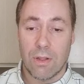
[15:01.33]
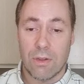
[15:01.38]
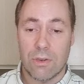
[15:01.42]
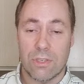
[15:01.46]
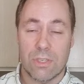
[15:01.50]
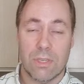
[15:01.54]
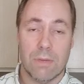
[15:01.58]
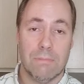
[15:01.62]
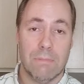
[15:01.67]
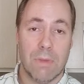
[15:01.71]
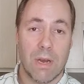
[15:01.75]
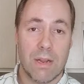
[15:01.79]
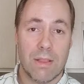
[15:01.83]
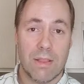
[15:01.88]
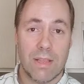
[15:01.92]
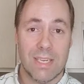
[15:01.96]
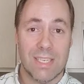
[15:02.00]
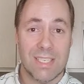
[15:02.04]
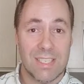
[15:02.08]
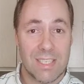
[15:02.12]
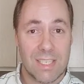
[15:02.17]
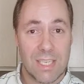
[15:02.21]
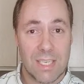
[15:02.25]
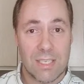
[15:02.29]
month in
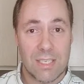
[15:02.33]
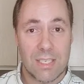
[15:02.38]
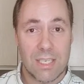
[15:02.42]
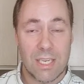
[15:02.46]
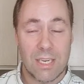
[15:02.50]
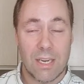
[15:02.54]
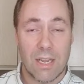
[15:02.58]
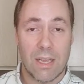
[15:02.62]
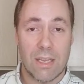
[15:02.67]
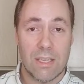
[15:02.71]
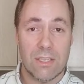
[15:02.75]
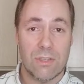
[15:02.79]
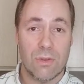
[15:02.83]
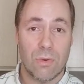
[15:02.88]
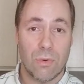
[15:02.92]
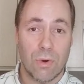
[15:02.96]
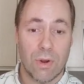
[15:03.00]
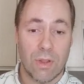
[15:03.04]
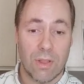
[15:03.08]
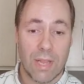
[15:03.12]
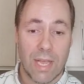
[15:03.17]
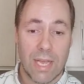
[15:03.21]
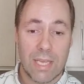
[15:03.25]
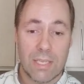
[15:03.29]
60 days or
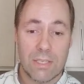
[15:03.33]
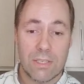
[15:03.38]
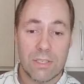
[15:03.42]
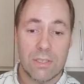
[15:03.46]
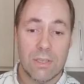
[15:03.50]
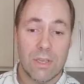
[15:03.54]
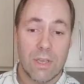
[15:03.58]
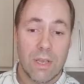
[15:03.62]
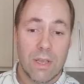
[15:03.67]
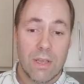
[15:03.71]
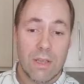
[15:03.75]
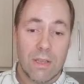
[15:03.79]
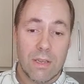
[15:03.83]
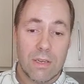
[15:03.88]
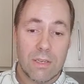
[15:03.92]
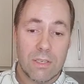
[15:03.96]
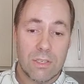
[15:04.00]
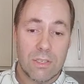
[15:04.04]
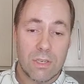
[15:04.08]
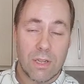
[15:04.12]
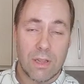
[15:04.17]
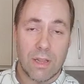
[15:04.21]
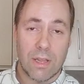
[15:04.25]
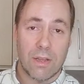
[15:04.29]
less.
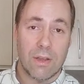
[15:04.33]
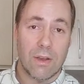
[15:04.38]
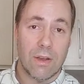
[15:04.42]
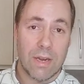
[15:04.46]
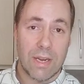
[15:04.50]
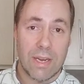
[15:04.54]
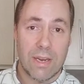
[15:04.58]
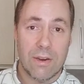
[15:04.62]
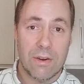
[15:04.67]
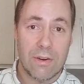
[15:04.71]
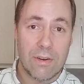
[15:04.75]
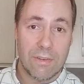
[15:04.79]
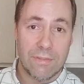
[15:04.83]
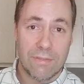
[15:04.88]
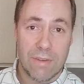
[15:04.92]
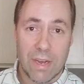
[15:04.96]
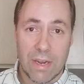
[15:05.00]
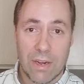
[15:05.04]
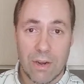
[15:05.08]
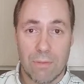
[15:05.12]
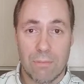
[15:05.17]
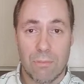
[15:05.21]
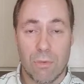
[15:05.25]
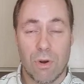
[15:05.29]
Click on here to find
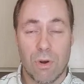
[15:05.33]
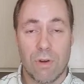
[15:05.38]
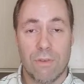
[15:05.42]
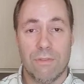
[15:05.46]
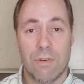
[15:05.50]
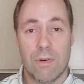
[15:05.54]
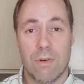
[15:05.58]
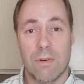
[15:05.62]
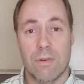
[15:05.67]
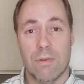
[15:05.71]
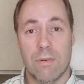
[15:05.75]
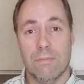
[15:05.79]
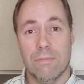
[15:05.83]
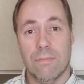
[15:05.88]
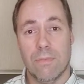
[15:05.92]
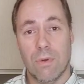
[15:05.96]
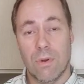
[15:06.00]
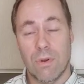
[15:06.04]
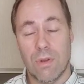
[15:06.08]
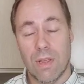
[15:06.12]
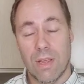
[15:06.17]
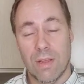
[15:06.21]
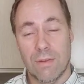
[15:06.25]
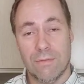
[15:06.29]
out more
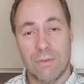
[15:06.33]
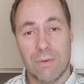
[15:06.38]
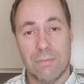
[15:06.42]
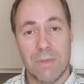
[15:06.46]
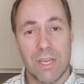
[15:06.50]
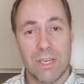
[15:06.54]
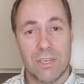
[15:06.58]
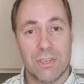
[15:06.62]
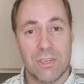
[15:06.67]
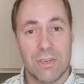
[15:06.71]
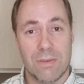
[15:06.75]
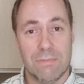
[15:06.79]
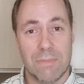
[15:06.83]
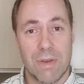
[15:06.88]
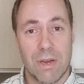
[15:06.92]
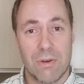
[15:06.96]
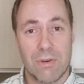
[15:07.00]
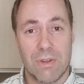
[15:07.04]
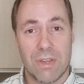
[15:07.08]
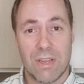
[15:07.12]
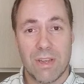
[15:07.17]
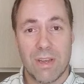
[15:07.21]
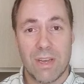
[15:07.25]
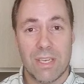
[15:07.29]
information about
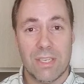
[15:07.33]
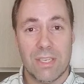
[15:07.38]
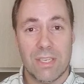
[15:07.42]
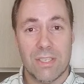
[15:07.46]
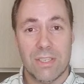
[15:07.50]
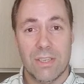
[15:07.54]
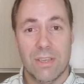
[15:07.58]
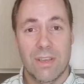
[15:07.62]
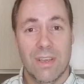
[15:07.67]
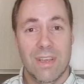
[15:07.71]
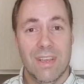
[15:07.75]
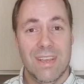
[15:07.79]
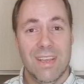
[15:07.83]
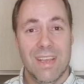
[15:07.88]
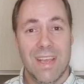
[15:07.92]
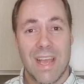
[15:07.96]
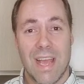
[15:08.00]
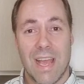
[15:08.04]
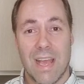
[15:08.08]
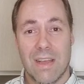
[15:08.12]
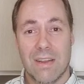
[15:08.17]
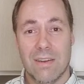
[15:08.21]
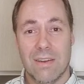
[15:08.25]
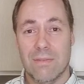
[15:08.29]
it, guys.
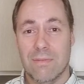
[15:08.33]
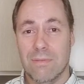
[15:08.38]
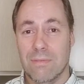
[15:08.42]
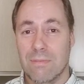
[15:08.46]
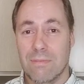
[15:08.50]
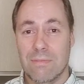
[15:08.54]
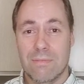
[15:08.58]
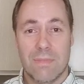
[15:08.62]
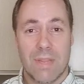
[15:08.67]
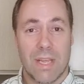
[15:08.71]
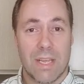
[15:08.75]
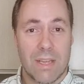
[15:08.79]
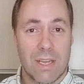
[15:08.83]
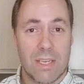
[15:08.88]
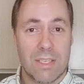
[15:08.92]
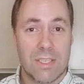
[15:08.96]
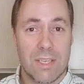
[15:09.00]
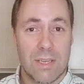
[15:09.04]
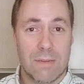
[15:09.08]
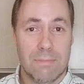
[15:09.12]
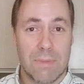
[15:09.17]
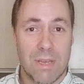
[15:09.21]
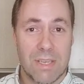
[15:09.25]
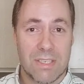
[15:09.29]
And like I
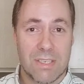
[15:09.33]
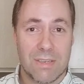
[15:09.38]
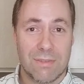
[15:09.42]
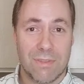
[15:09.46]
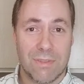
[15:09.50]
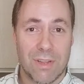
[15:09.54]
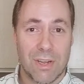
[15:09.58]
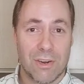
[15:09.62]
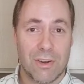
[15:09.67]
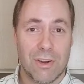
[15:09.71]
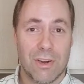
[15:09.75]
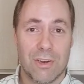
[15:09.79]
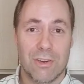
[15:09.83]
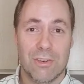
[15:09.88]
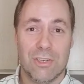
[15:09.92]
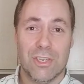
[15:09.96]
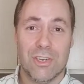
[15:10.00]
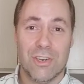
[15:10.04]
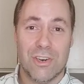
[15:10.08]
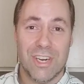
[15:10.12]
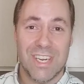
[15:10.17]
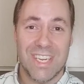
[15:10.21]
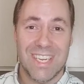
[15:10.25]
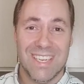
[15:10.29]
said, best of luck on your
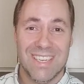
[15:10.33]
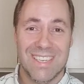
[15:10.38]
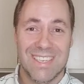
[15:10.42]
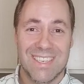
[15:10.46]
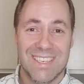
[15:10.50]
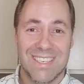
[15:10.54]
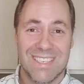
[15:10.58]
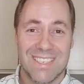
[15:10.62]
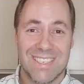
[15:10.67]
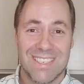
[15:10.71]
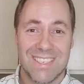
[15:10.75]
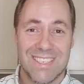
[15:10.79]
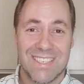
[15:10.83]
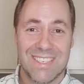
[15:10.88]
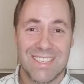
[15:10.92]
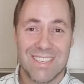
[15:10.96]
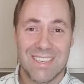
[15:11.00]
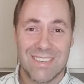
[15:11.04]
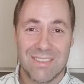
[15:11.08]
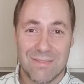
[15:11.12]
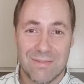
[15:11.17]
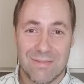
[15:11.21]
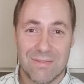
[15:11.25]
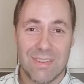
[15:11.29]
journey,
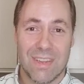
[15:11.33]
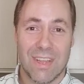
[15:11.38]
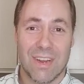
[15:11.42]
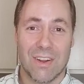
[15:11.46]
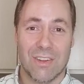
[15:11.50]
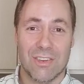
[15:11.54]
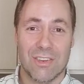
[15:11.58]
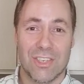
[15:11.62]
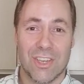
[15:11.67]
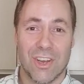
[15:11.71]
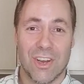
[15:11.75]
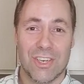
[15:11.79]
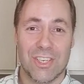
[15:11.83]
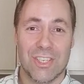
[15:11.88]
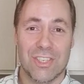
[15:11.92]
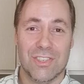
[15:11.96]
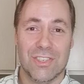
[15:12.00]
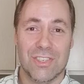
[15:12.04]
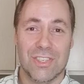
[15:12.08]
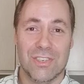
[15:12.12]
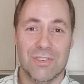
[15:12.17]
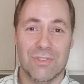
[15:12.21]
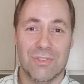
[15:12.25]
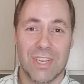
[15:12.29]
and I'll talk to you
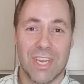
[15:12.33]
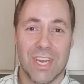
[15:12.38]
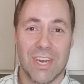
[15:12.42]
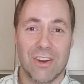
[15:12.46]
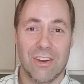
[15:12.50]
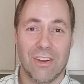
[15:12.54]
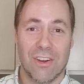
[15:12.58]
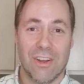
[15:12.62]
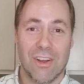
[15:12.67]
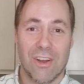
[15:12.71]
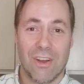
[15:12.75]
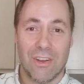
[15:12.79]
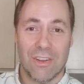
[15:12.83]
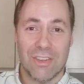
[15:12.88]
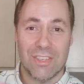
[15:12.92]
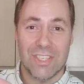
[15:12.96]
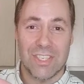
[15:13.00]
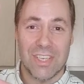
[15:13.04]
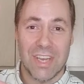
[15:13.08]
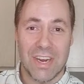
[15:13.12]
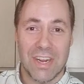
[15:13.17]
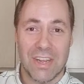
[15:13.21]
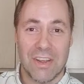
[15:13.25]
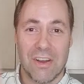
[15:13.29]
soon. Keiron Hogg
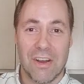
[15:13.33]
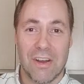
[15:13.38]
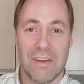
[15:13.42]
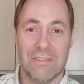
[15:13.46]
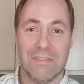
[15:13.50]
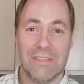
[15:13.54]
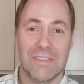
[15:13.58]
signing off.